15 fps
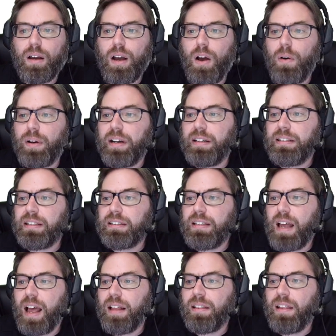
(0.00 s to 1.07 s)
Oh, and it does
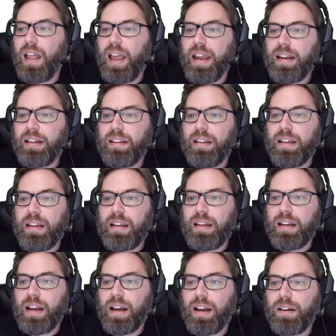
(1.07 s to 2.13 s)
not like
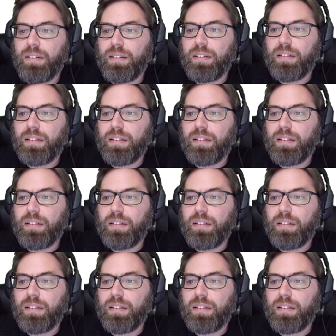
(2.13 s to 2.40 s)
the, I